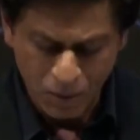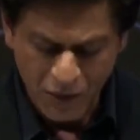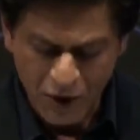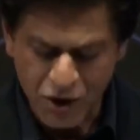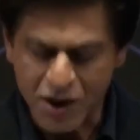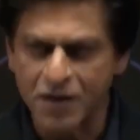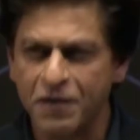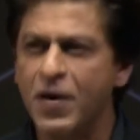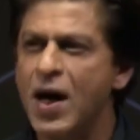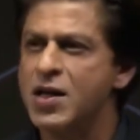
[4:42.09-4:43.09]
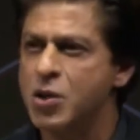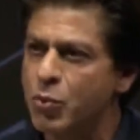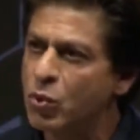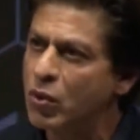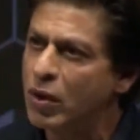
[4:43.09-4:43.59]
There is just a vast
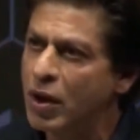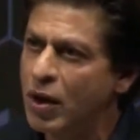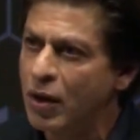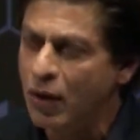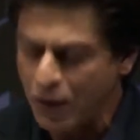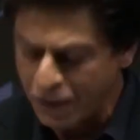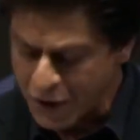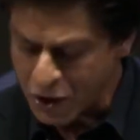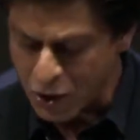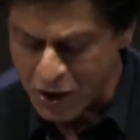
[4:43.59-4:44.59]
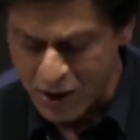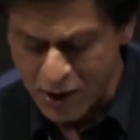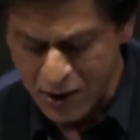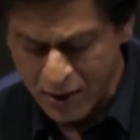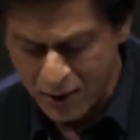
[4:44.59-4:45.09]
pool of resources,